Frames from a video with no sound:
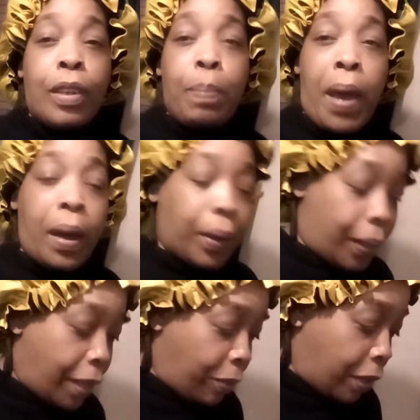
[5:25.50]
pack
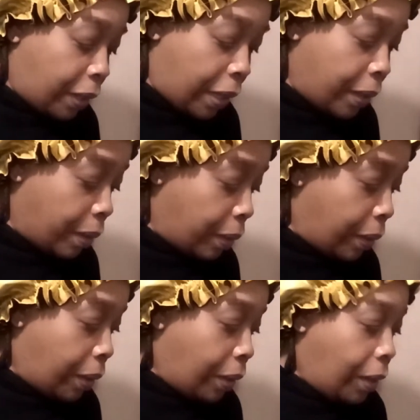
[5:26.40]
and everything.
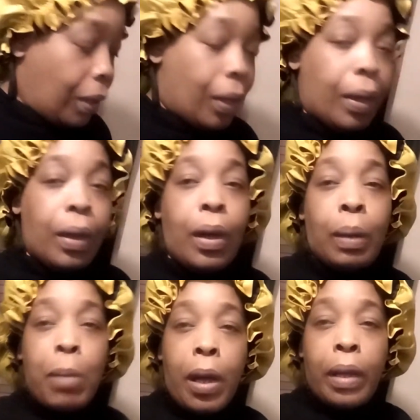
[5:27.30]
I
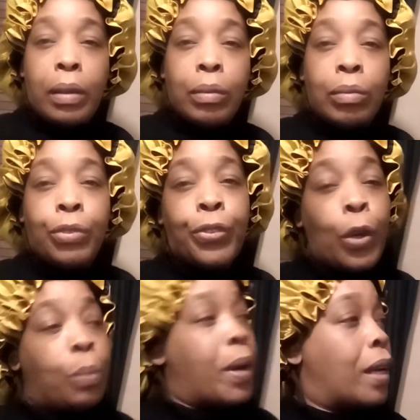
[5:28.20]
might
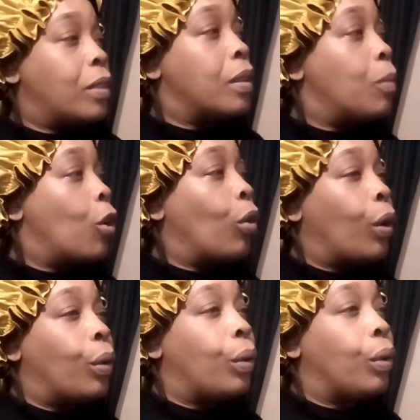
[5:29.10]
film that
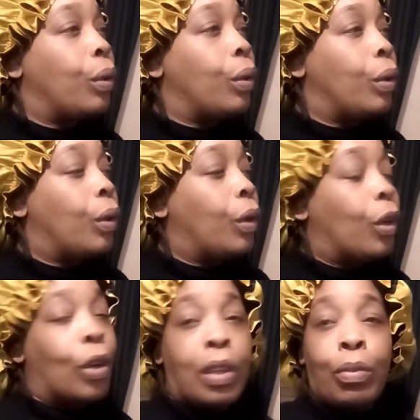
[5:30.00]
tomorrow
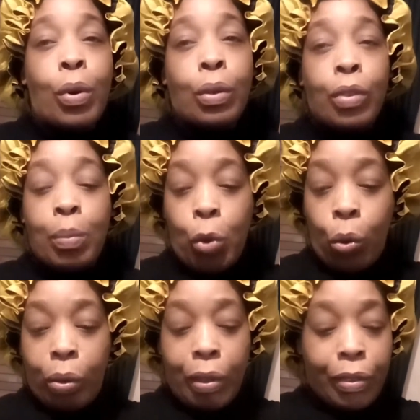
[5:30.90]
because I've got some
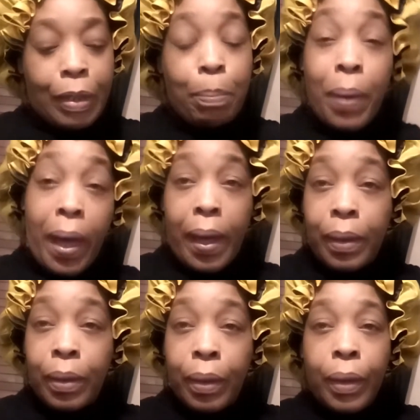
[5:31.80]
orders to pack.
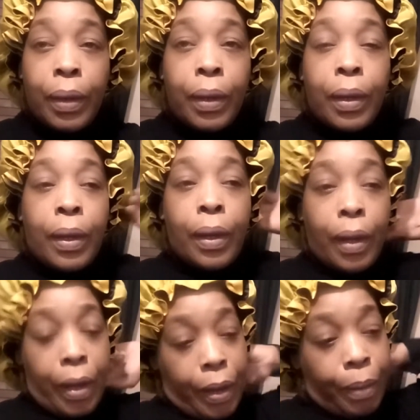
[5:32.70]

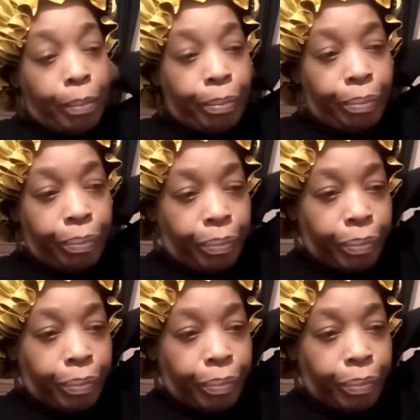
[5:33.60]
Um,